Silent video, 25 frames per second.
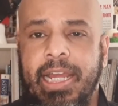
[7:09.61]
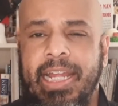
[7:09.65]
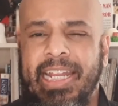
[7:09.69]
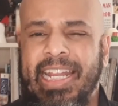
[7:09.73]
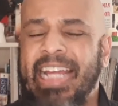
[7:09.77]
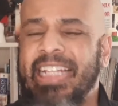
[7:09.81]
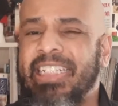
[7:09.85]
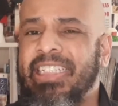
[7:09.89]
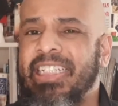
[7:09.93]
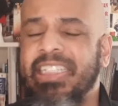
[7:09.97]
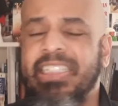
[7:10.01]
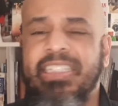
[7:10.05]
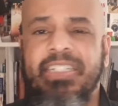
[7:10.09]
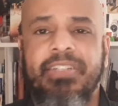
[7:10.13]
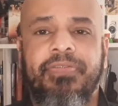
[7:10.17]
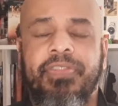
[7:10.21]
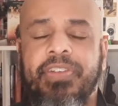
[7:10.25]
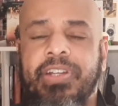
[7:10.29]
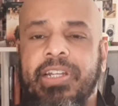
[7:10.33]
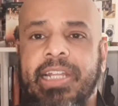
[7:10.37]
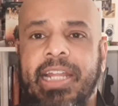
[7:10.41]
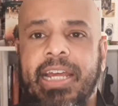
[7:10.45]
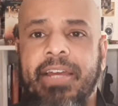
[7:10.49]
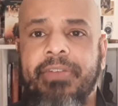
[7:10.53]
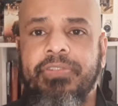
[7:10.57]
That's on
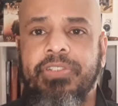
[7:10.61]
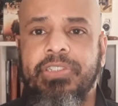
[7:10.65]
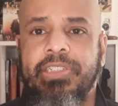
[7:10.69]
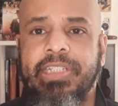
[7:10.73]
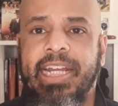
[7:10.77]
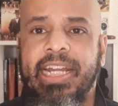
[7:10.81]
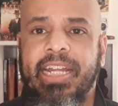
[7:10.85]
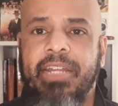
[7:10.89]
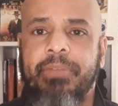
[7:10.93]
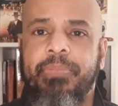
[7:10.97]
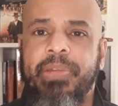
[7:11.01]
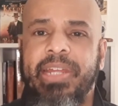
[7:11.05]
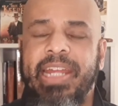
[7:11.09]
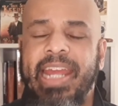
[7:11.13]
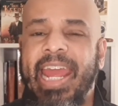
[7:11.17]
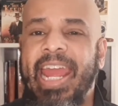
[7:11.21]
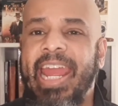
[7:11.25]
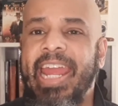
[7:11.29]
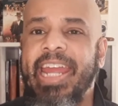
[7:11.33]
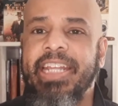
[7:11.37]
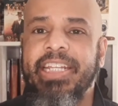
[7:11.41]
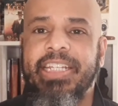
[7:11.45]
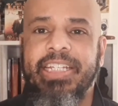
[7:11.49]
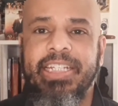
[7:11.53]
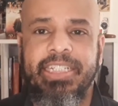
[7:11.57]
different levels. That could be
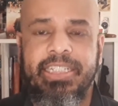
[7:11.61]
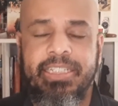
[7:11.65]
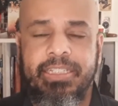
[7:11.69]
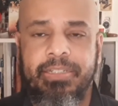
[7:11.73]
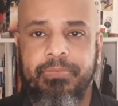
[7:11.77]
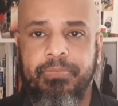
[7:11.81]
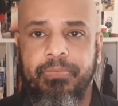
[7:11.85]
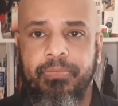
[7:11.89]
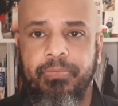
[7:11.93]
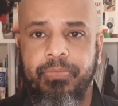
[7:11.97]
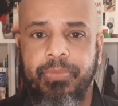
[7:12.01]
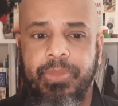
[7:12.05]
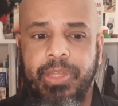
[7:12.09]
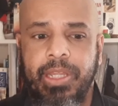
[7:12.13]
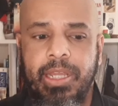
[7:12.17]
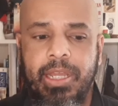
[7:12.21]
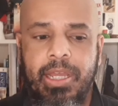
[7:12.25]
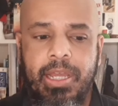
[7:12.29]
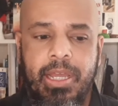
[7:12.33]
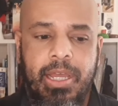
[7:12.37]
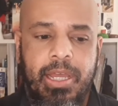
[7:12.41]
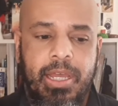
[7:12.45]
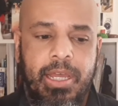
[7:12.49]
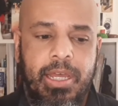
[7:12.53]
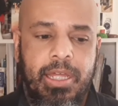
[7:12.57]
ageism.
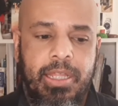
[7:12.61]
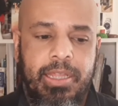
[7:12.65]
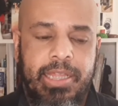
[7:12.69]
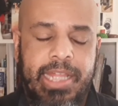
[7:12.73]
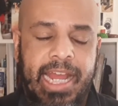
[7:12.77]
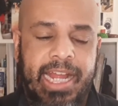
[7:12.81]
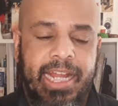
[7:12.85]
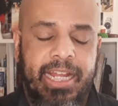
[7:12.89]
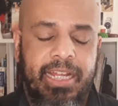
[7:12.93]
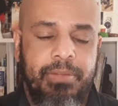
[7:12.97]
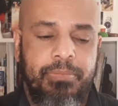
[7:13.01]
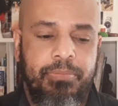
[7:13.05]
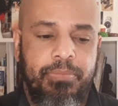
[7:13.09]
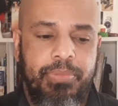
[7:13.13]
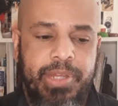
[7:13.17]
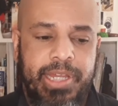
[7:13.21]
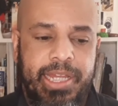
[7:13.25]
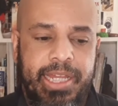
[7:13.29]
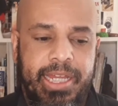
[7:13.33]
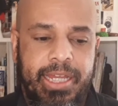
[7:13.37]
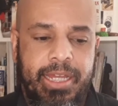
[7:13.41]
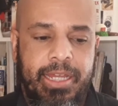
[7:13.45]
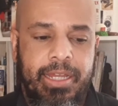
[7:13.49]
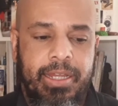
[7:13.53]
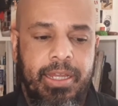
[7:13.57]
That could
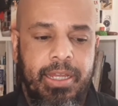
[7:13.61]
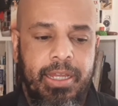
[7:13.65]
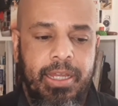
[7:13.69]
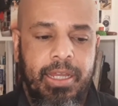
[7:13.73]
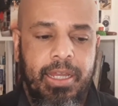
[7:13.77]
be